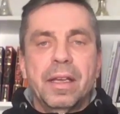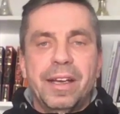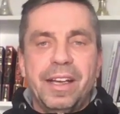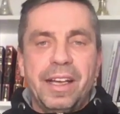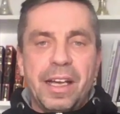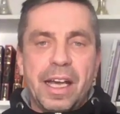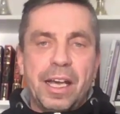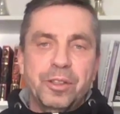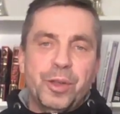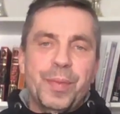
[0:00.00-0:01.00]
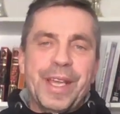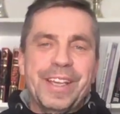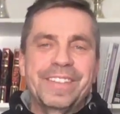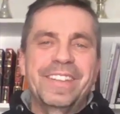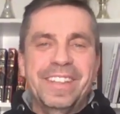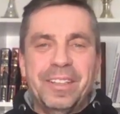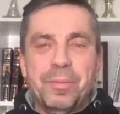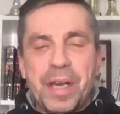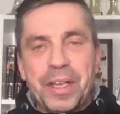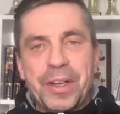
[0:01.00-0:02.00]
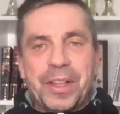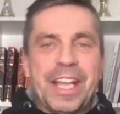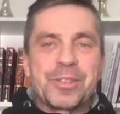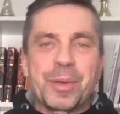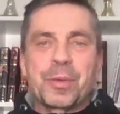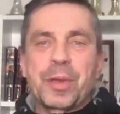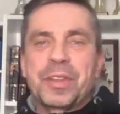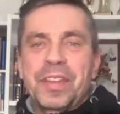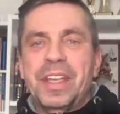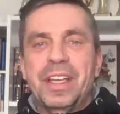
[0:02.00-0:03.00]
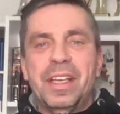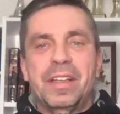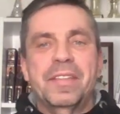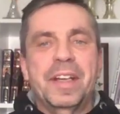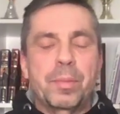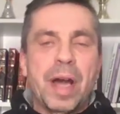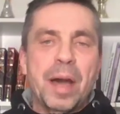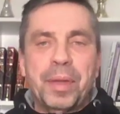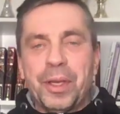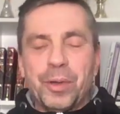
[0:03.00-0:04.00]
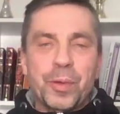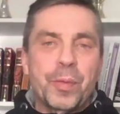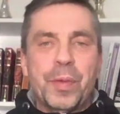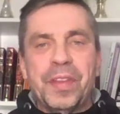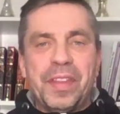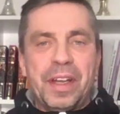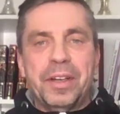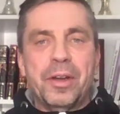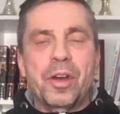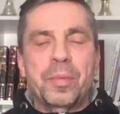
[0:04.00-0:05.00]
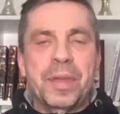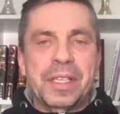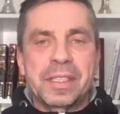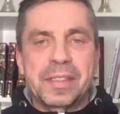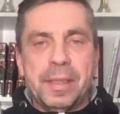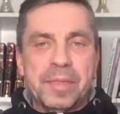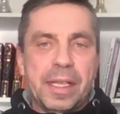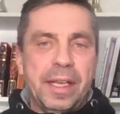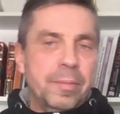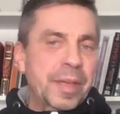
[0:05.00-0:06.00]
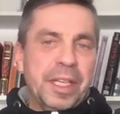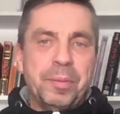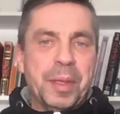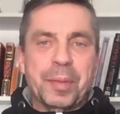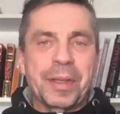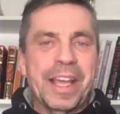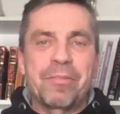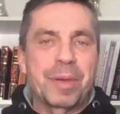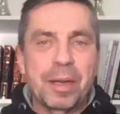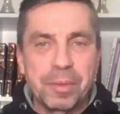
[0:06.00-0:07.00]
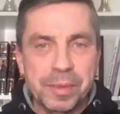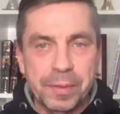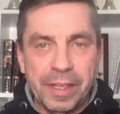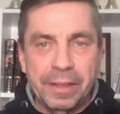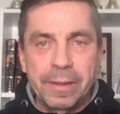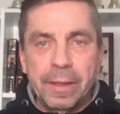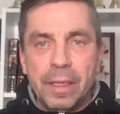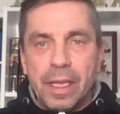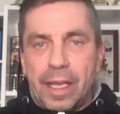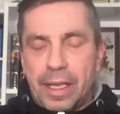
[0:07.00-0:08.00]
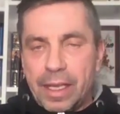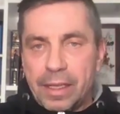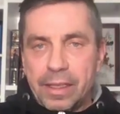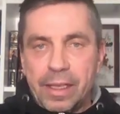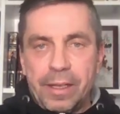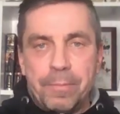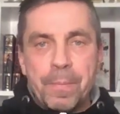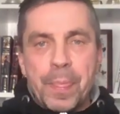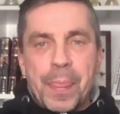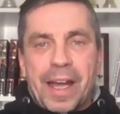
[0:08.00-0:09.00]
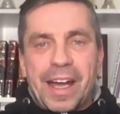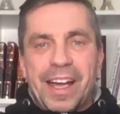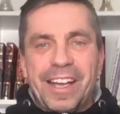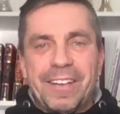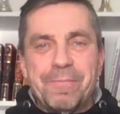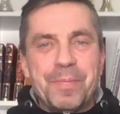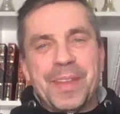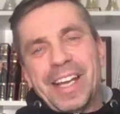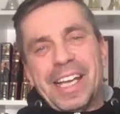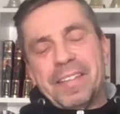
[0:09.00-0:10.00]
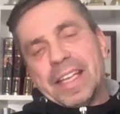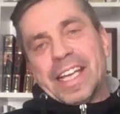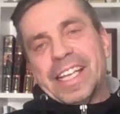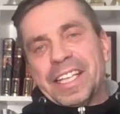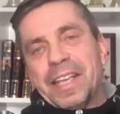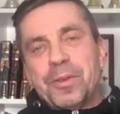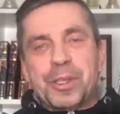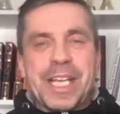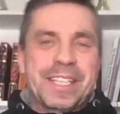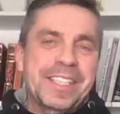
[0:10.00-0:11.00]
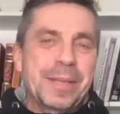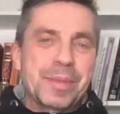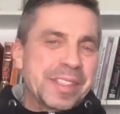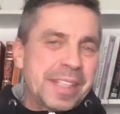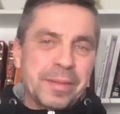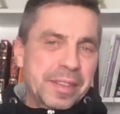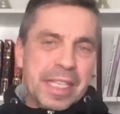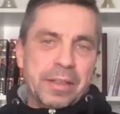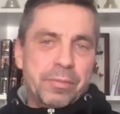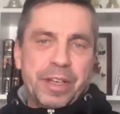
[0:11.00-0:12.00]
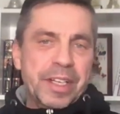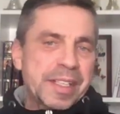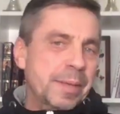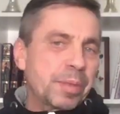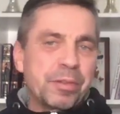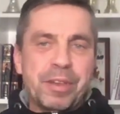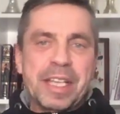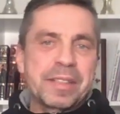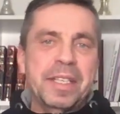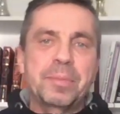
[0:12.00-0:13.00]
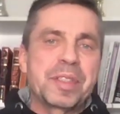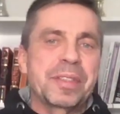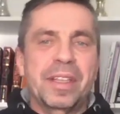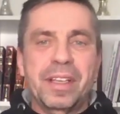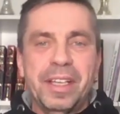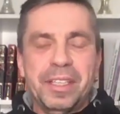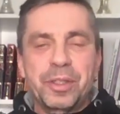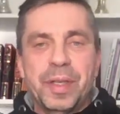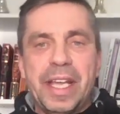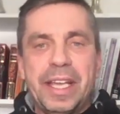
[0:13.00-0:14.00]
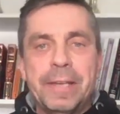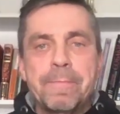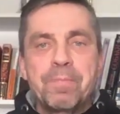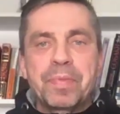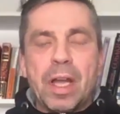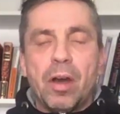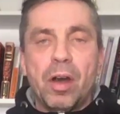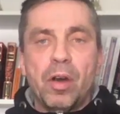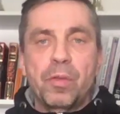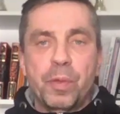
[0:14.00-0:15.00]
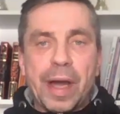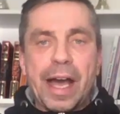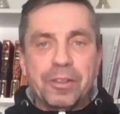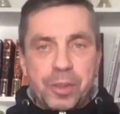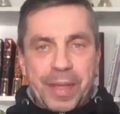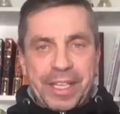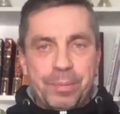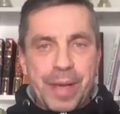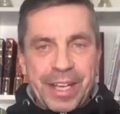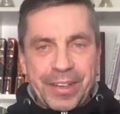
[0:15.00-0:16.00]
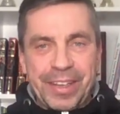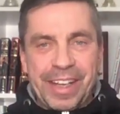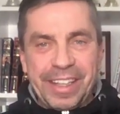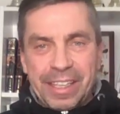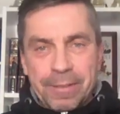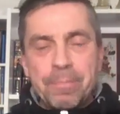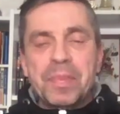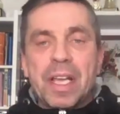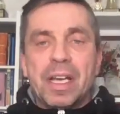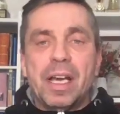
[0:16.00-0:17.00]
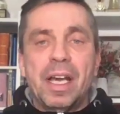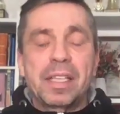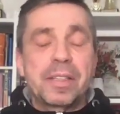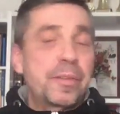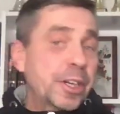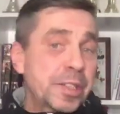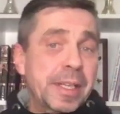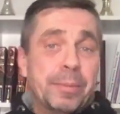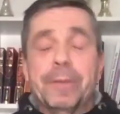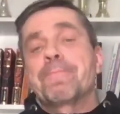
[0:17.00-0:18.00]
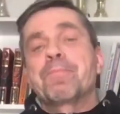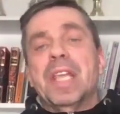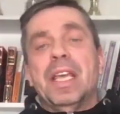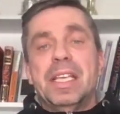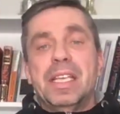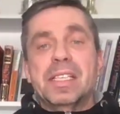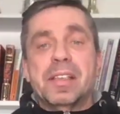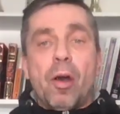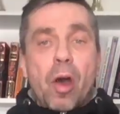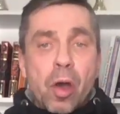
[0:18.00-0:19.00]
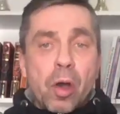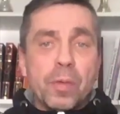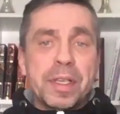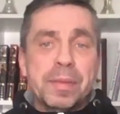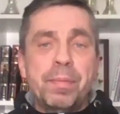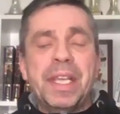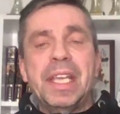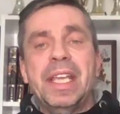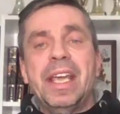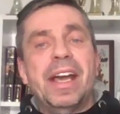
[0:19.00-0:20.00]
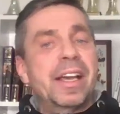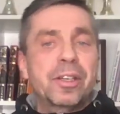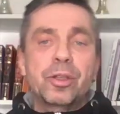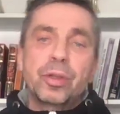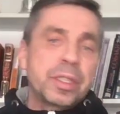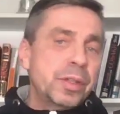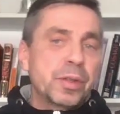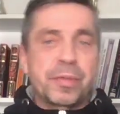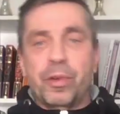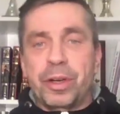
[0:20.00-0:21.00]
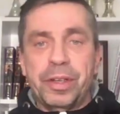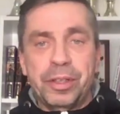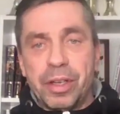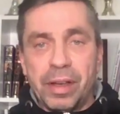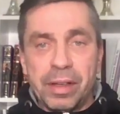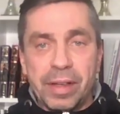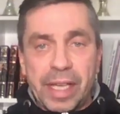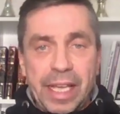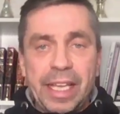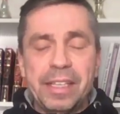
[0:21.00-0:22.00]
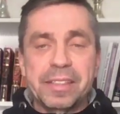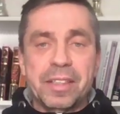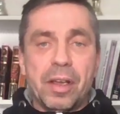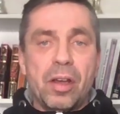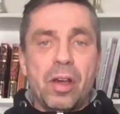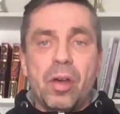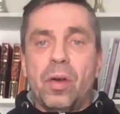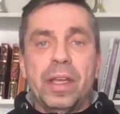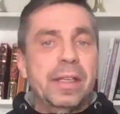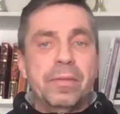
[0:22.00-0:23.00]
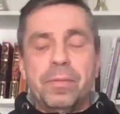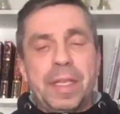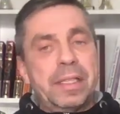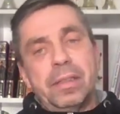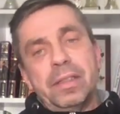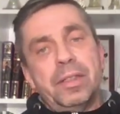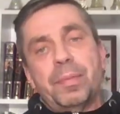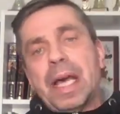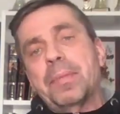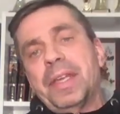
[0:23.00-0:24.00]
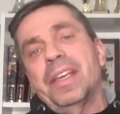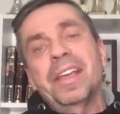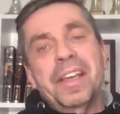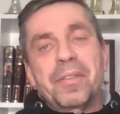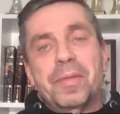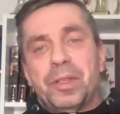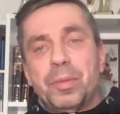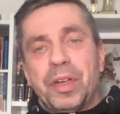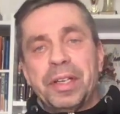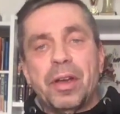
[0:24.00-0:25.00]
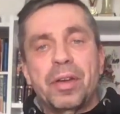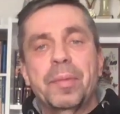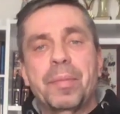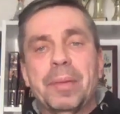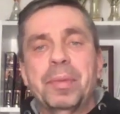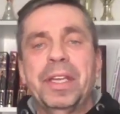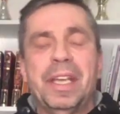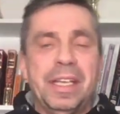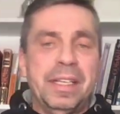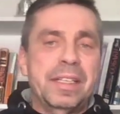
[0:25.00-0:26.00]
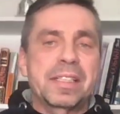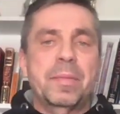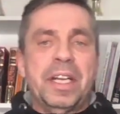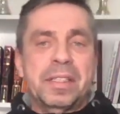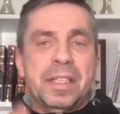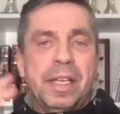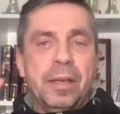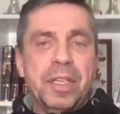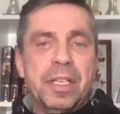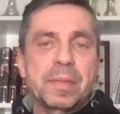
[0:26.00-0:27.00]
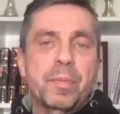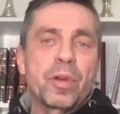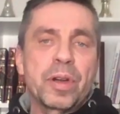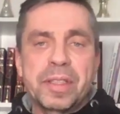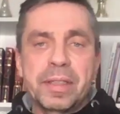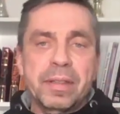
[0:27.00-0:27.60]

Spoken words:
how to make the better engagement with their puppy or with their dog, because it seems like many people have problems with it. And um, I think I'm going to give you 10 tips, 10 very simple, fast tips today of how to make it better. The first tip is always be a good news for your dog. Okay, so when you bring dog a puppy, and it doesn't matter, is it going to be a sports